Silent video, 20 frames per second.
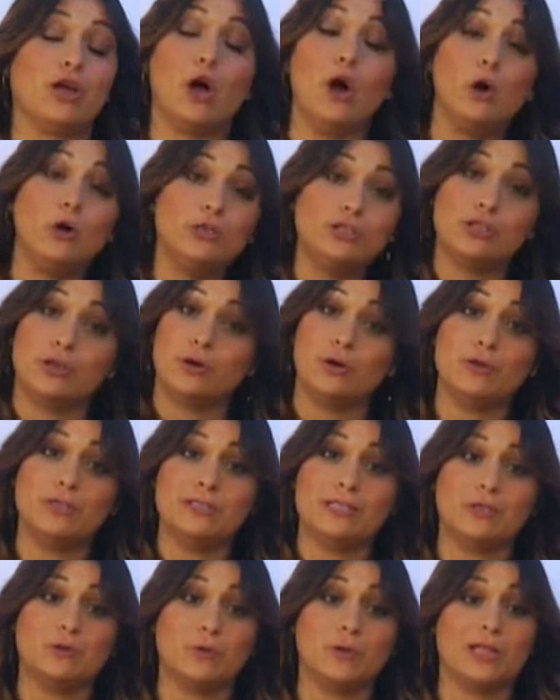host or
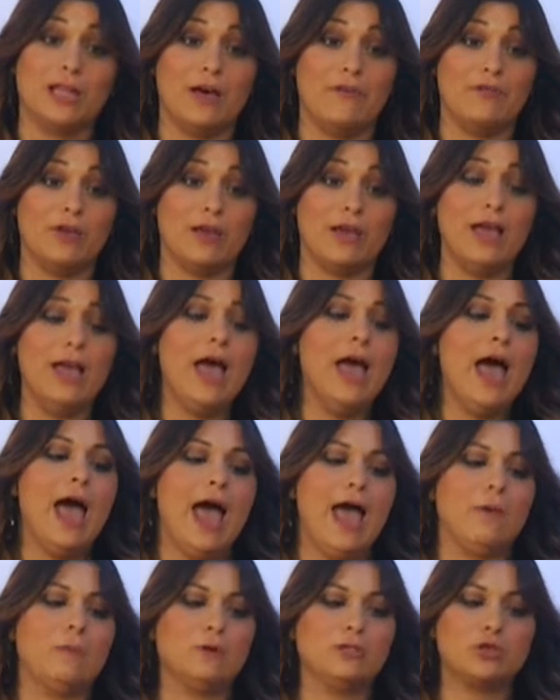hostess would love it.
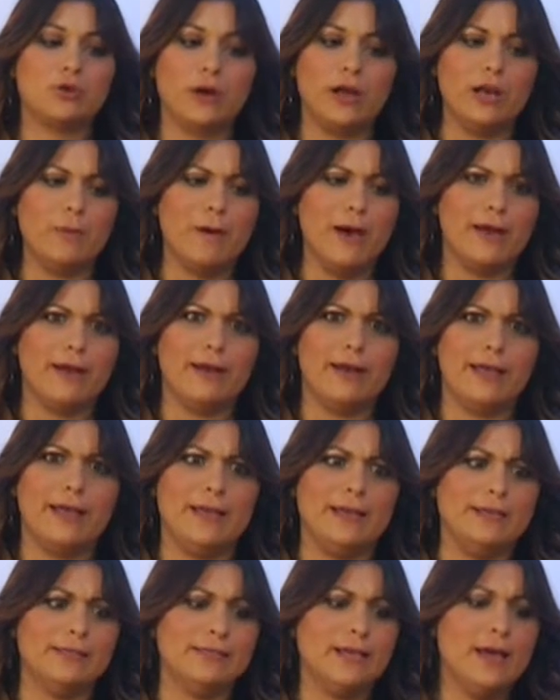And what's great about it
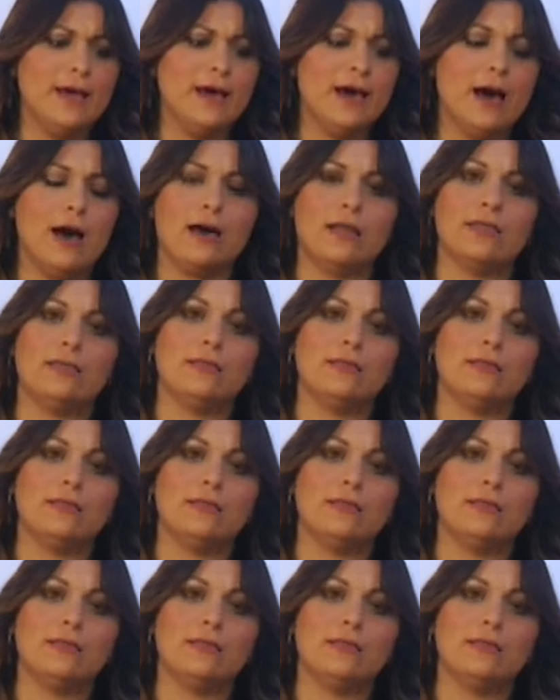is uh,